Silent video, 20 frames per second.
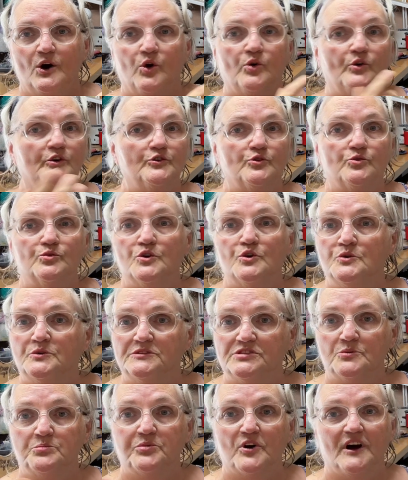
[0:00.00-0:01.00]
or it'll
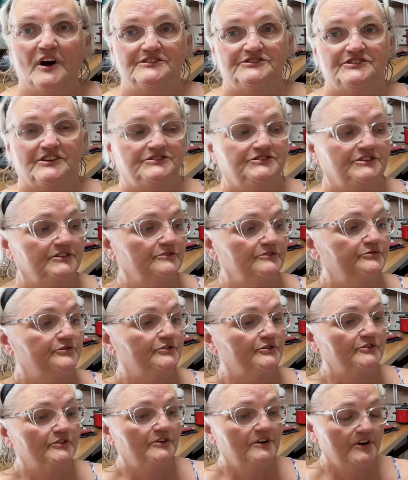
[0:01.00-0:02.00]
ruin the processing
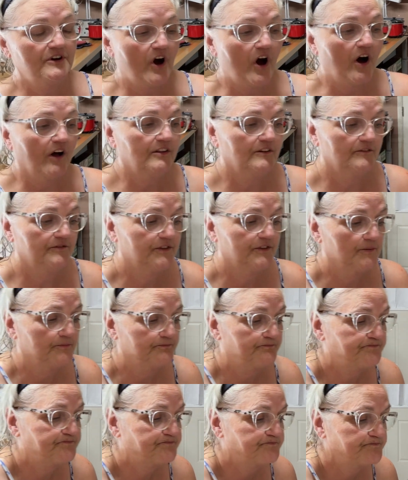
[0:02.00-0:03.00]
for all of them.